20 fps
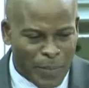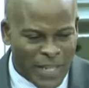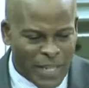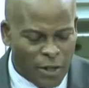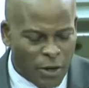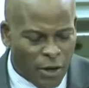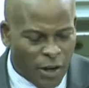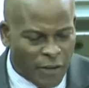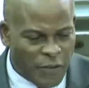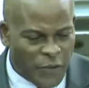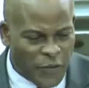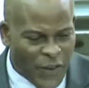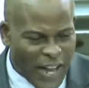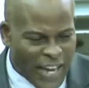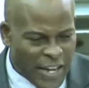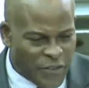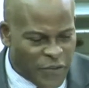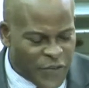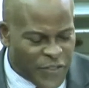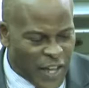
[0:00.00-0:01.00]
below
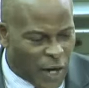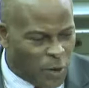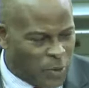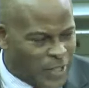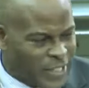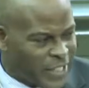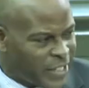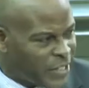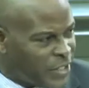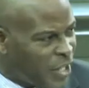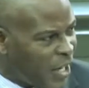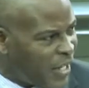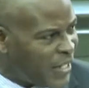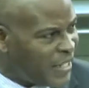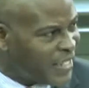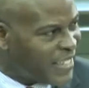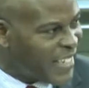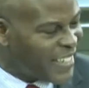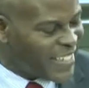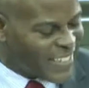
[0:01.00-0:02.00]

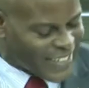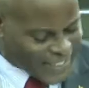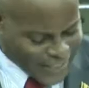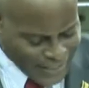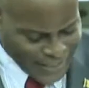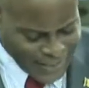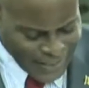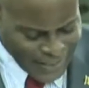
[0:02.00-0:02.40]
$5,000 and still